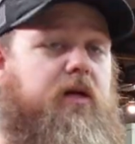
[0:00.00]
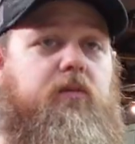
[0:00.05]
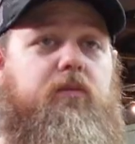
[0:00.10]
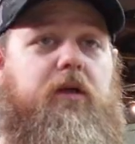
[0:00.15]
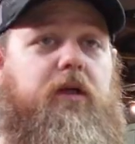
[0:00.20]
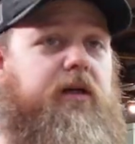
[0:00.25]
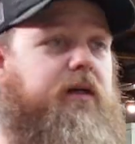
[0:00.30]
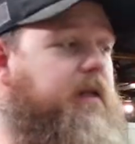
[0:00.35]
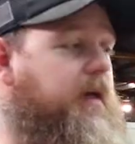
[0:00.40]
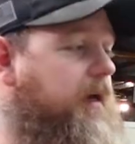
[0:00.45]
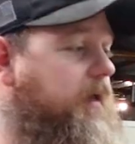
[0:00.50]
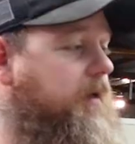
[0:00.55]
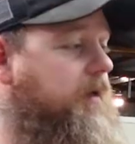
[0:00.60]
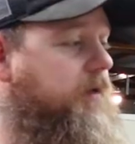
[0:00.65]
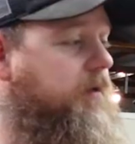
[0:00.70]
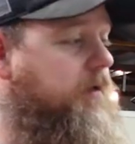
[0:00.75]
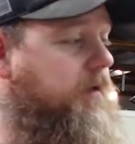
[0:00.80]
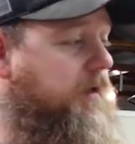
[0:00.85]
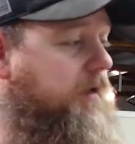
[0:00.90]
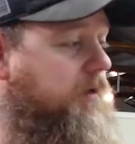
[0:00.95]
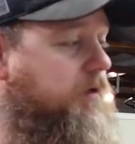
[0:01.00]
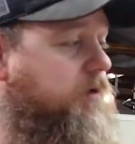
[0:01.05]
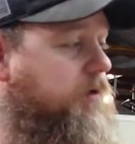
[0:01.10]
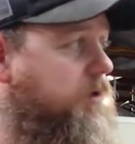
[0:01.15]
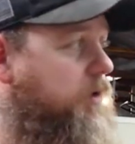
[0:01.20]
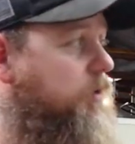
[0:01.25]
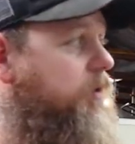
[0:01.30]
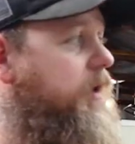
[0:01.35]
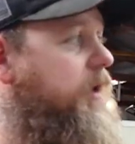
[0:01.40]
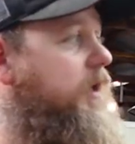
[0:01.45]
plug that in, this is
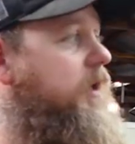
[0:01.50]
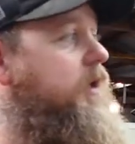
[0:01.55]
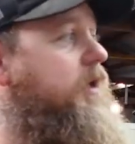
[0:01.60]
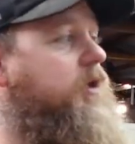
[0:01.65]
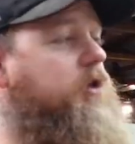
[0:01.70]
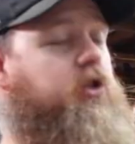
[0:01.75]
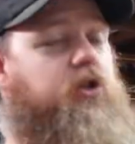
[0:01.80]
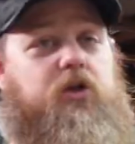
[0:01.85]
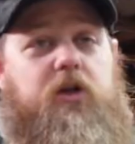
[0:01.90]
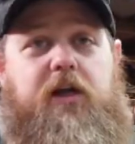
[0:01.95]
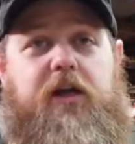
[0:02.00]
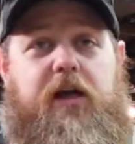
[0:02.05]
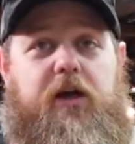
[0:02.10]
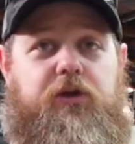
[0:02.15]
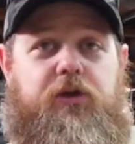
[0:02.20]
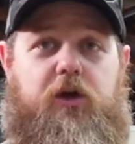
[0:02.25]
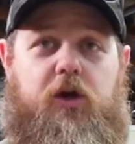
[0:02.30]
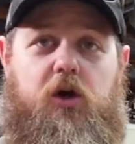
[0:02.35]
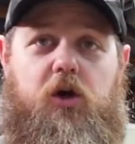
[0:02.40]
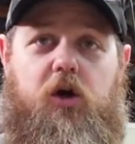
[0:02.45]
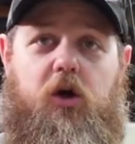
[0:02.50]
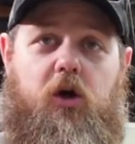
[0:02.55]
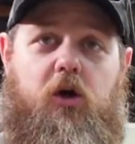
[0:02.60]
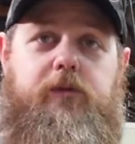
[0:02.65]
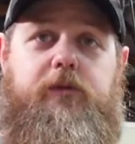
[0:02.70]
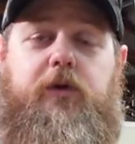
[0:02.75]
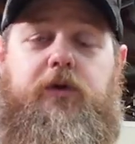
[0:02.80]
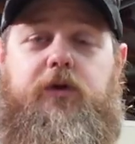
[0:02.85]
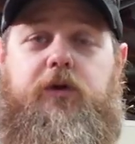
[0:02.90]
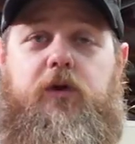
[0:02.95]
going in and straight out there,
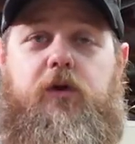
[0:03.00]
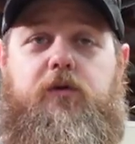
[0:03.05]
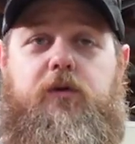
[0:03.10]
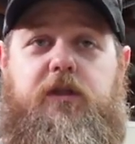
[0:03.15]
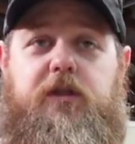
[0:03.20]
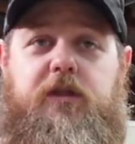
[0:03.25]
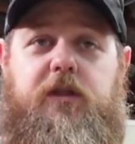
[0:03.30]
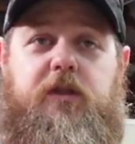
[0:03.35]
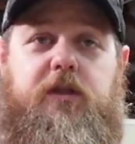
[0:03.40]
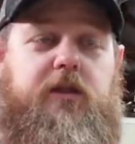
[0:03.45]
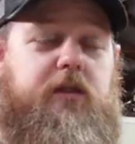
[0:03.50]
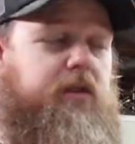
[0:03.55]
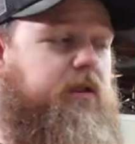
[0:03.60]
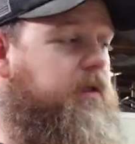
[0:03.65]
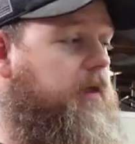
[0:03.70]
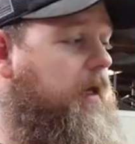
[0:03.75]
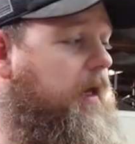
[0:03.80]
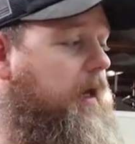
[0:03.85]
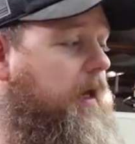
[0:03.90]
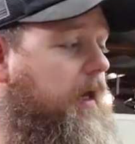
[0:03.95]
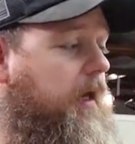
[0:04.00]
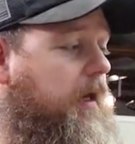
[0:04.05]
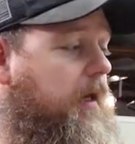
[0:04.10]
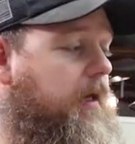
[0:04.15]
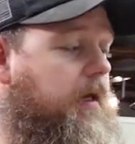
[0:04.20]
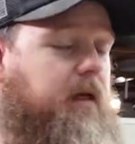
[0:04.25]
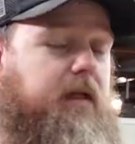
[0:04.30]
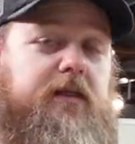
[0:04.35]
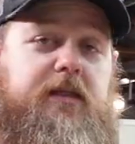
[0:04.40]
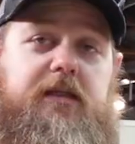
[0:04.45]
almost no resistance, and
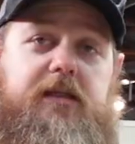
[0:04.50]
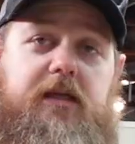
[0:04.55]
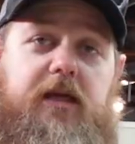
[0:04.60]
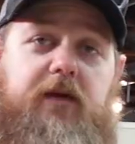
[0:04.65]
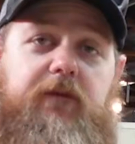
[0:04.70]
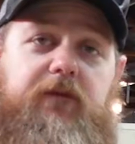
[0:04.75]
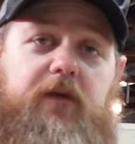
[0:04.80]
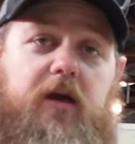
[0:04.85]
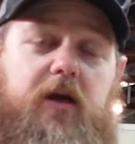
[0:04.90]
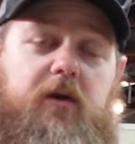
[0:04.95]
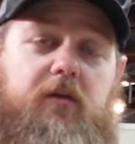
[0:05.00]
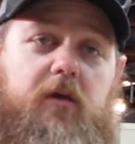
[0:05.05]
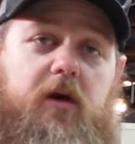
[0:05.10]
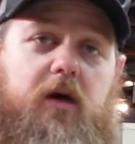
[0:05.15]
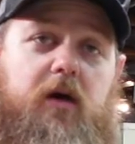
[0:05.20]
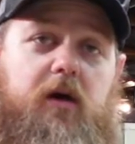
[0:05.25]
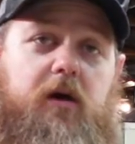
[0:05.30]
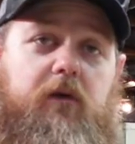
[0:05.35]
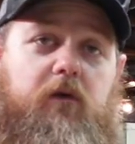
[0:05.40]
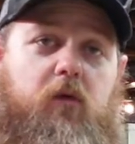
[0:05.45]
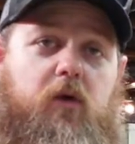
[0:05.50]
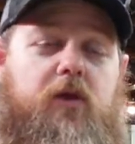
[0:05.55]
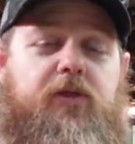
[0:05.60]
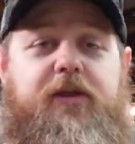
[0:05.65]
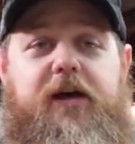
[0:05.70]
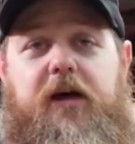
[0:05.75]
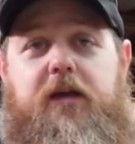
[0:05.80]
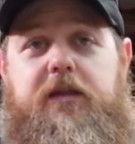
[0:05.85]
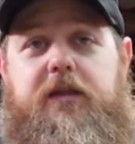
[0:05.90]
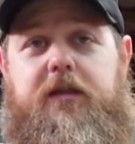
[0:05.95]
I get a CFM of
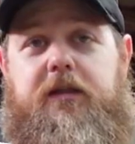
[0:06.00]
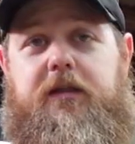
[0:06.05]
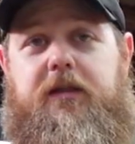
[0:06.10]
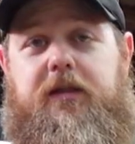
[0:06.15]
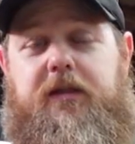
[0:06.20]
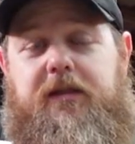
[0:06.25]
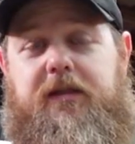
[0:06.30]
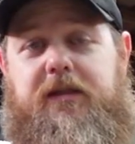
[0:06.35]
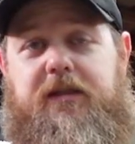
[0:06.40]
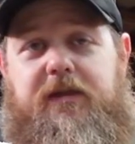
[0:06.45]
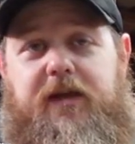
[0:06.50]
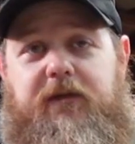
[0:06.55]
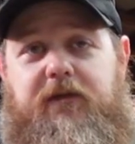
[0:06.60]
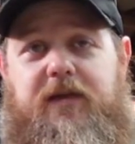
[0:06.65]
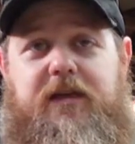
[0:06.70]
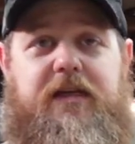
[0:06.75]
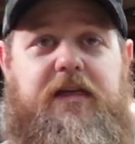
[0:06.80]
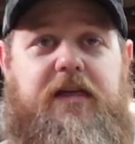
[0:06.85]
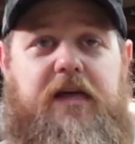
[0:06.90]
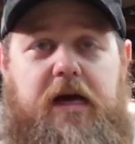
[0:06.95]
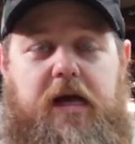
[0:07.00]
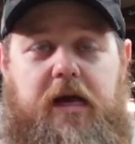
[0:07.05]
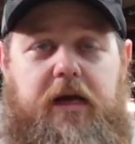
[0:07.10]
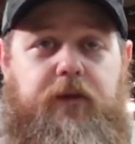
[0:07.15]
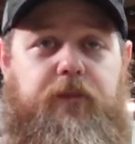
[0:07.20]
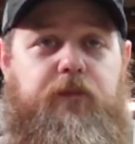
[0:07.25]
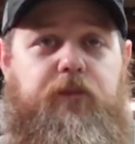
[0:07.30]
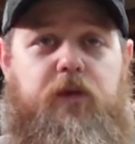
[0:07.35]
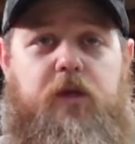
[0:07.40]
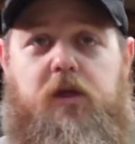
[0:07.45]

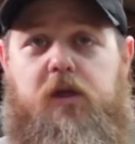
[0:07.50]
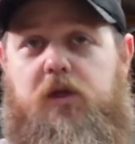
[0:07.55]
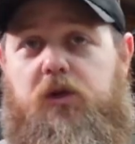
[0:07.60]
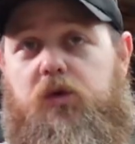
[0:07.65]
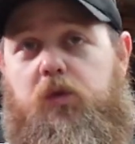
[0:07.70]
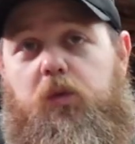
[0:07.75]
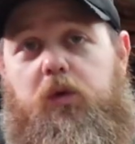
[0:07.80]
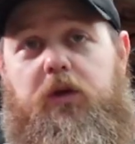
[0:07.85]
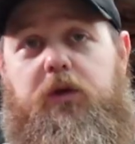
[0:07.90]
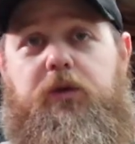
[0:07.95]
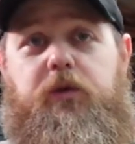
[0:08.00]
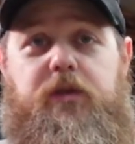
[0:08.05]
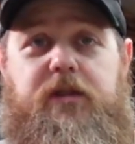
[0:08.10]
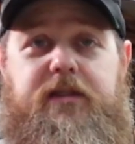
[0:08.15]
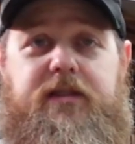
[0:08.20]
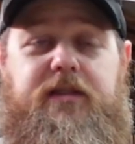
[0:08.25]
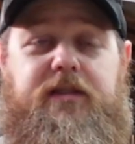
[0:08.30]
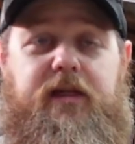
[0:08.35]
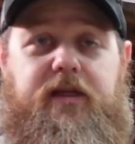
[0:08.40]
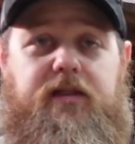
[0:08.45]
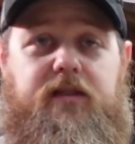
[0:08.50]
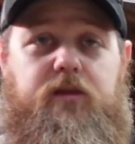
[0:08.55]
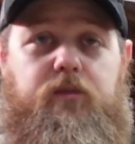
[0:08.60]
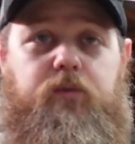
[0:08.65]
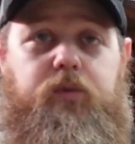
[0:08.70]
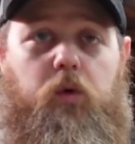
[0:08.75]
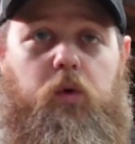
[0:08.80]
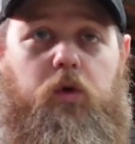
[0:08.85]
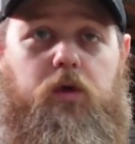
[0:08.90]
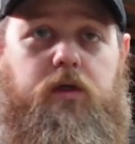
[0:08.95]
1079. So one of the reasons that's
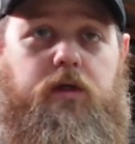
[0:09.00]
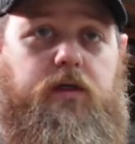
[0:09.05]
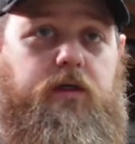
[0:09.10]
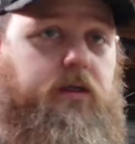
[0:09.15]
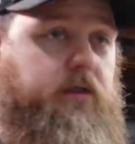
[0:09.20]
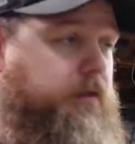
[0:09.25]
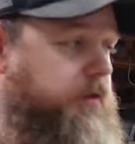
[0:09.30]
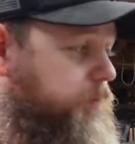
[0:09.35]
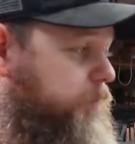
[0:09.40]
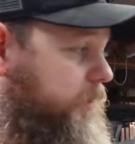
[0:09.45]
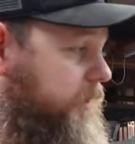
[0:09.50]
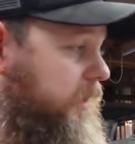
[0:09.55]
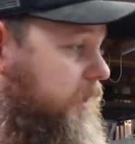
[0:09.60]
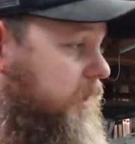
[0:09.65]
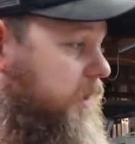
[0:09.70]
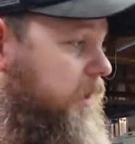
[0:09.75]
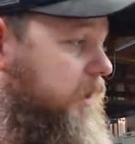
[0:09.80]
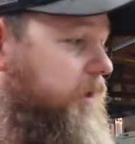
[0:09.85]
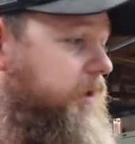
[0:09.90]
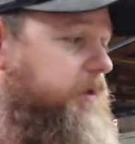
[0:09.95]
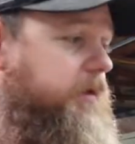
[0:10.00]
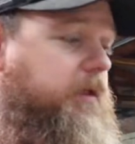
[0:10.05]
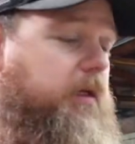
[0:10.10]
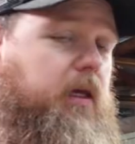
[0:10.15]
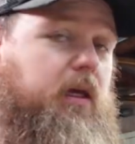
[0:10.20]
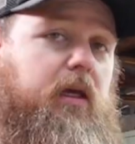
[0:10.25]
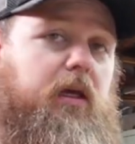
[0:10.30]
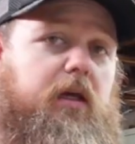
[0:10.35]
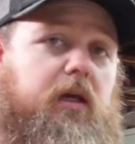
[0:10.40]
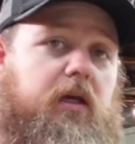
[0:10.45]
important is because
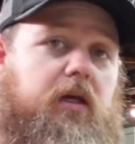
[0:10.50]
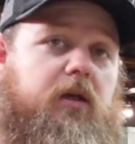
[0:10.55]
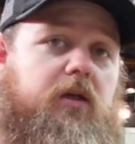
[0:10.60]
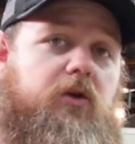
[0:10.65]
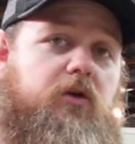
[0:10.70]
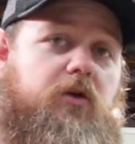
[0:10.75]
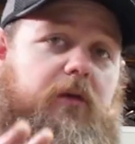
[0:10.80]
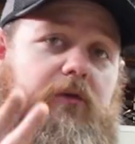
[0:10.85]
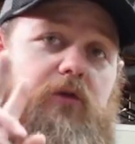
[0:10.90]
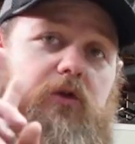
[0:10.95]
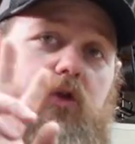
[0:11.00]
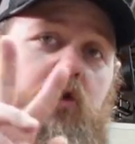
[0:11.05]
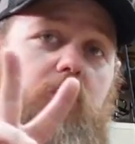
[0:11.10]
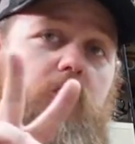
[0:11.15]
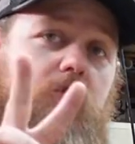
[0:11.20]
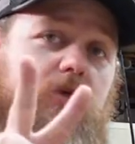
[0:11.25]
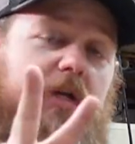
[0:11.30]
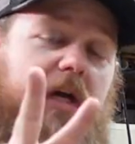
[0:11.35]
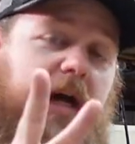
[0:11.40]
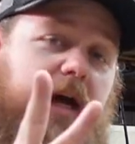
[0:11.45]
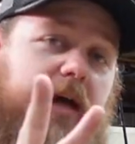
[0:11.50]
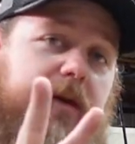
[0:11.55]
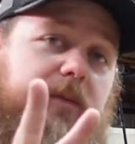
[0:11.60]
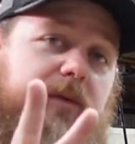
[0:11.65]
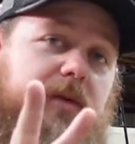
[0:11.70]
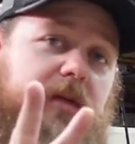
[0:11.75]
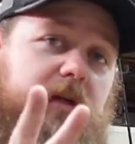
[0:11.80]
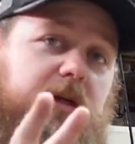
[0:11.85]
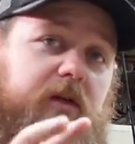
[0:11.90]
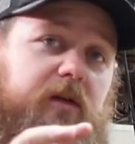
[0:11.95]
you have two
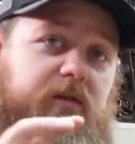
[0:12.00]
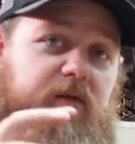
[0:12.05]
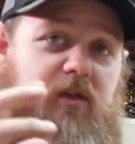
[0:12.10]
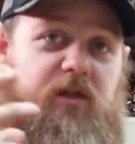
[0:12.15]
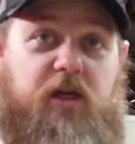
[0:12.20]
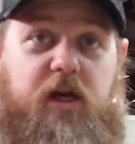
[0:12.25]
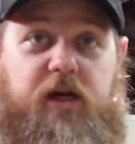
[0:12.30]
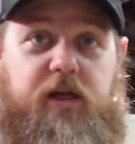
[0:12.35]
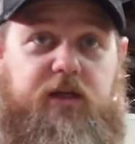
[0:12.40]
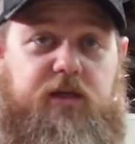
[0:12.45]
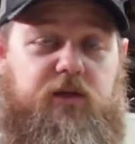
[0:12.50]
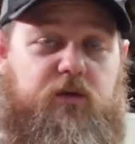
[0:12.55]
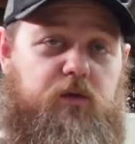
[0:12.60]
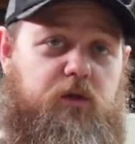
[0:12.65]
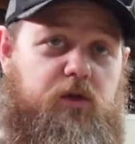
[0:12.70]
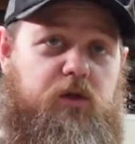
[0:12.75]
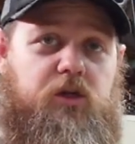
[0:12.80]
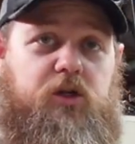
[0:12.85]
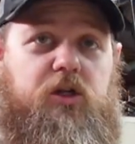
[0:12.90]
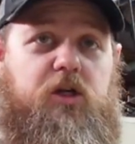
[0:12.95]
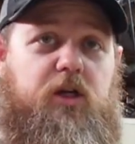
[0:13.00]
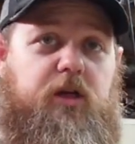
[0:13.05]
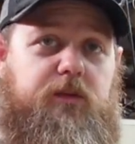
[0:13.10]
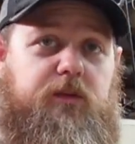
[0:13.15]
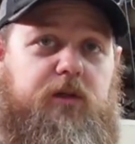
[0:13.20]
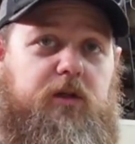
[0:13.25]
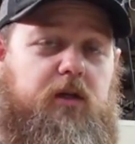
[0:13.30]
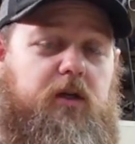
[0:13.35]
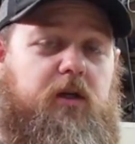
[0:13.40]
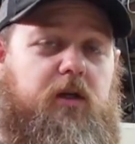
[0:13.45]
types of dust or
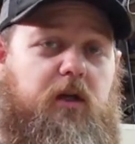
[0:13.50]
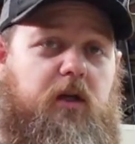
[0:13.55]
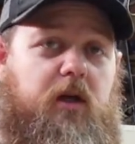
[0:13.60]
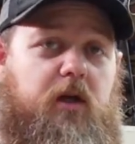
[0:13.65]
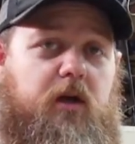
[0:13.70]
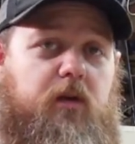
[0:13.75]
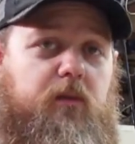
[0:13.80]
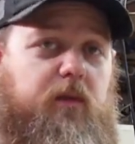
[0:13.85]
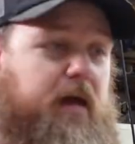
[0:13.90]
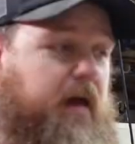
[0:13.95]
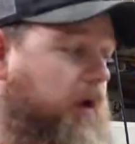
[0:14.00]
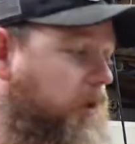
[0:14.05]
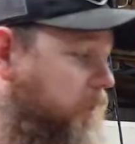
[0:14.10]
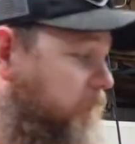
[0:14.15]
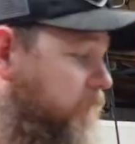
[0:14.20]
chips that are going to come out